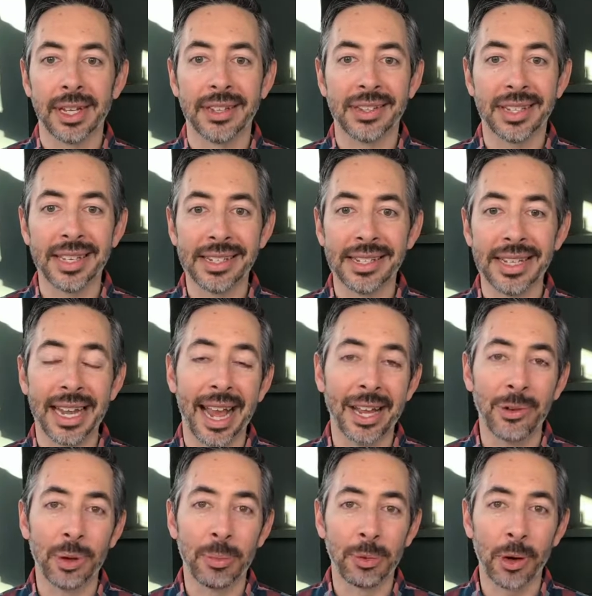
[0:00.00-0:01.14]
Since the
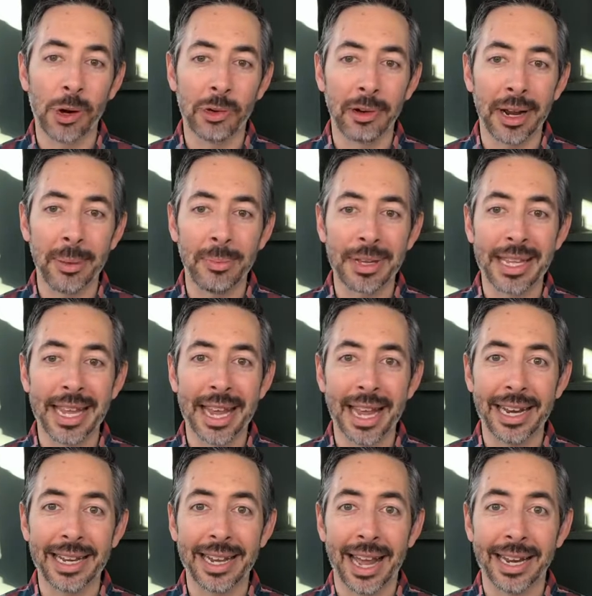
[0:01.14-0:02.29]
annual program
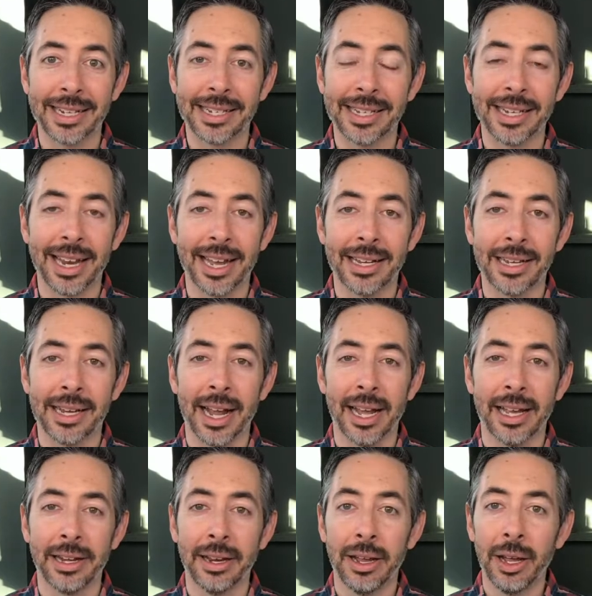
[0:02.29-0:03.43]
began in
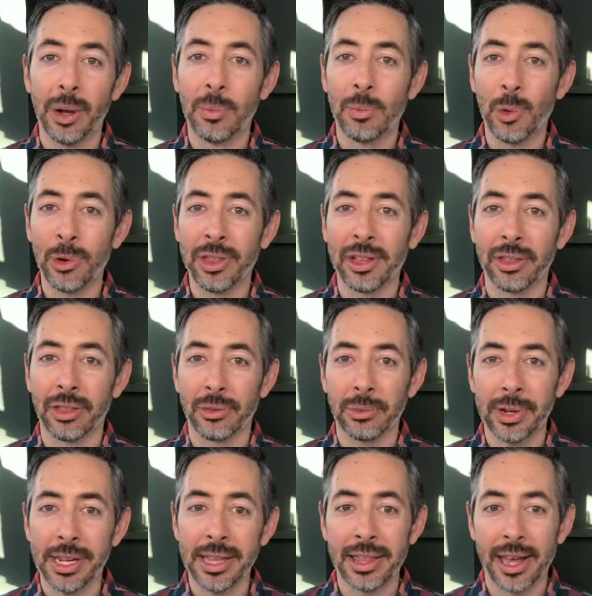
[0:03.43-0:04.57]
1999, more than
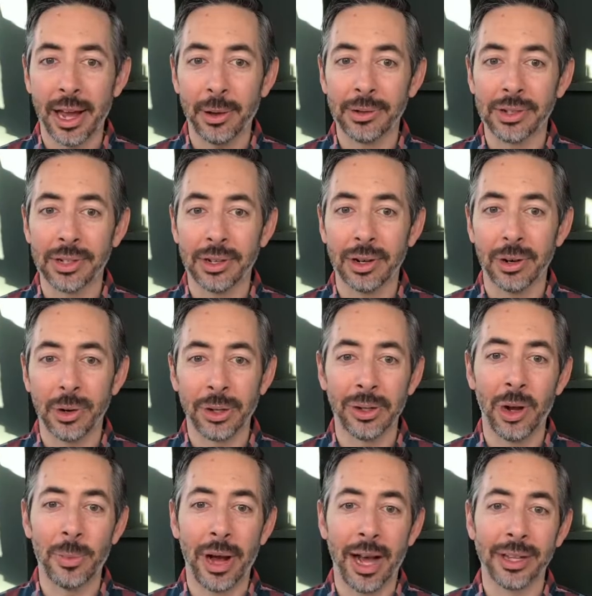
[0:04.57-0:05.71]
3,000
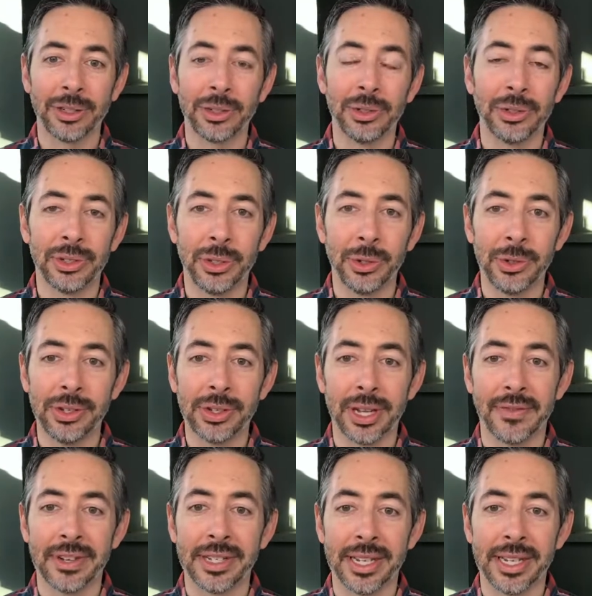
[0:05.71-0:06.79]
Oklahoma high school students have